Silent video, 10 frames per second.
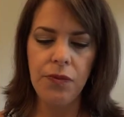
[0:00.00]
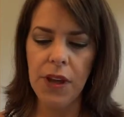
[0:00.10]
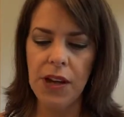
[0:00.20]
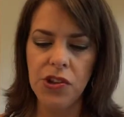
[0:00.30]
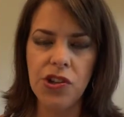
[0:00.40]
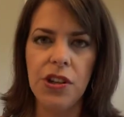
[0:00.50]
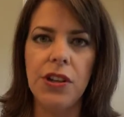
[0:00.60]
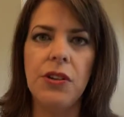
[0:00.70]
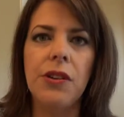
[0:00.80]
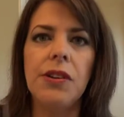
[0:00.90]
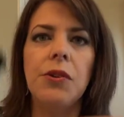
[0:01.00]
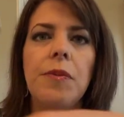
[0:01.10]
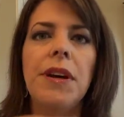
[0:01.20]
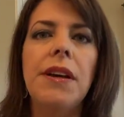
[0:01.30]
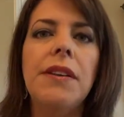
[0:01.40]
I'll show you a little
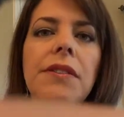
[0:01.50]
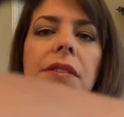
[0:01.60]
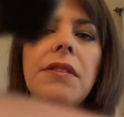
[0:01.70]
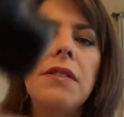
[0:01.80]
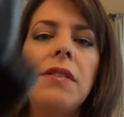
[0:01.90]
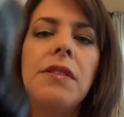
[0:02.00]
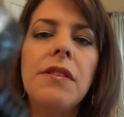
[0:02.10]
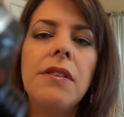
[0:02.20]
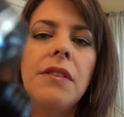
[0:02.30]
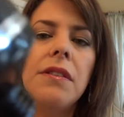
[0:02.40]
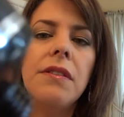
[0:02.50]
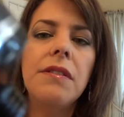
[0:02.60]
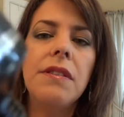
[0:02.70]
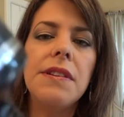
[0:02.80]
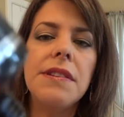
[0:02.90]
bit.
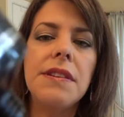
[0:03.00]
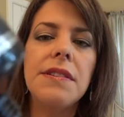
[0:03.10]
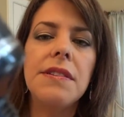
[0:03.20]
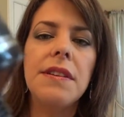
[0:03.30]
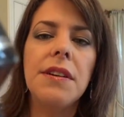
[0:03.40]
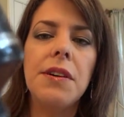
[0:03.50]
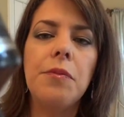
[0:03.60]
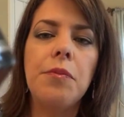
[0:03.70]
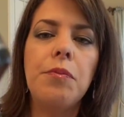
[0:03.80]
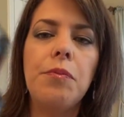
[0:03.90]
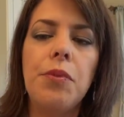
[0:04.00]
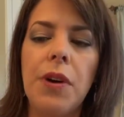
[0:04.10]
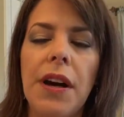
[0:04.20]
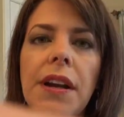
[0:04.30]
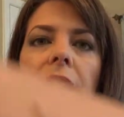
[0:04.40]
This is the
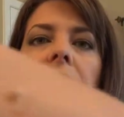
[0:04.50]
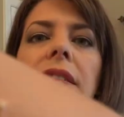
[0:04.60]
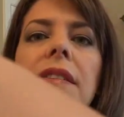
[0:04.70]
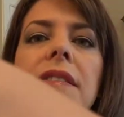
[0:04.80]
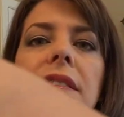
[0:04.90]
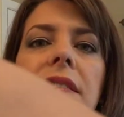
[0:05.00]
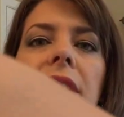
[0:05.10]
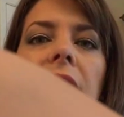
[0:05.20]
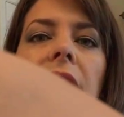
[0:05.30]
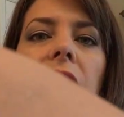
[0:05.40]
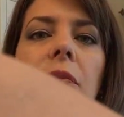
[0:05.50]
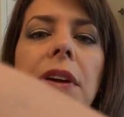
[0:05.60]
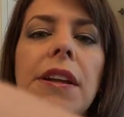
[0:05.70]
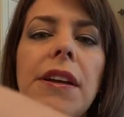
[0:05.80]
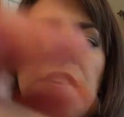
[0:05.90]
product. This is the color
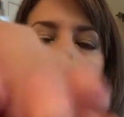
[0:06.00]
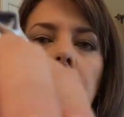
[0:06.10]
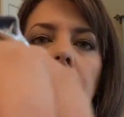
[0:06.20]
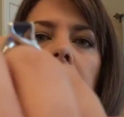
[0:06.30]
medium.